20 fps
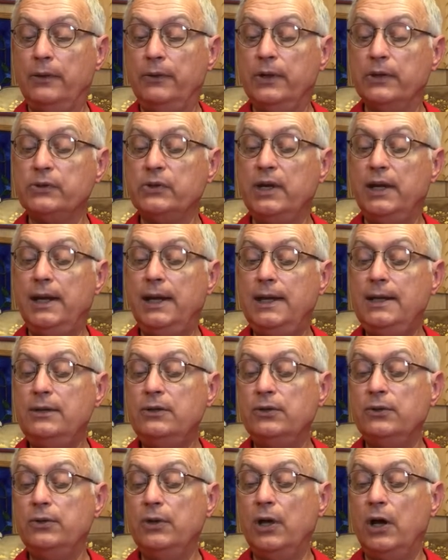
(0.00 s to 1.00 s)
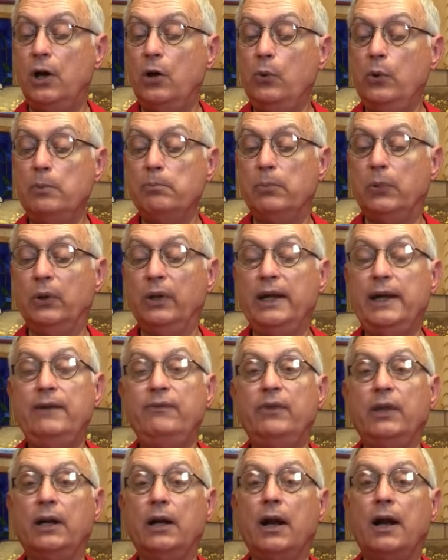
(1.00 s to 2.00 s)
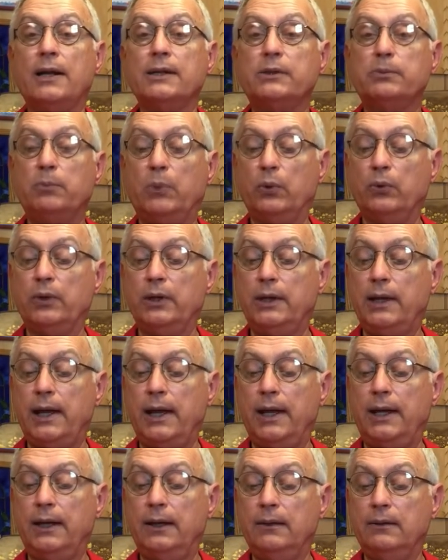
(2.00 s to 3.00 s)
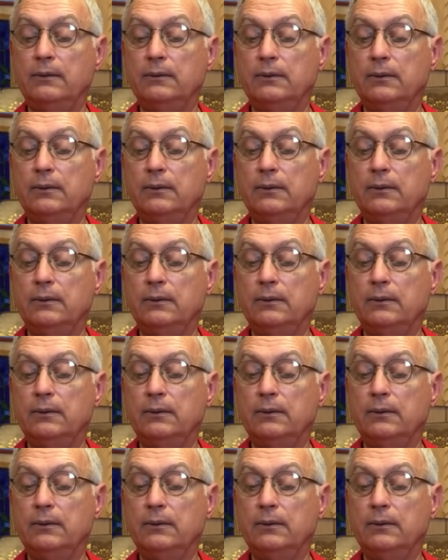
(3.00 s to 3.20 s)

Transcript: There's a need to know and believe the gospel today,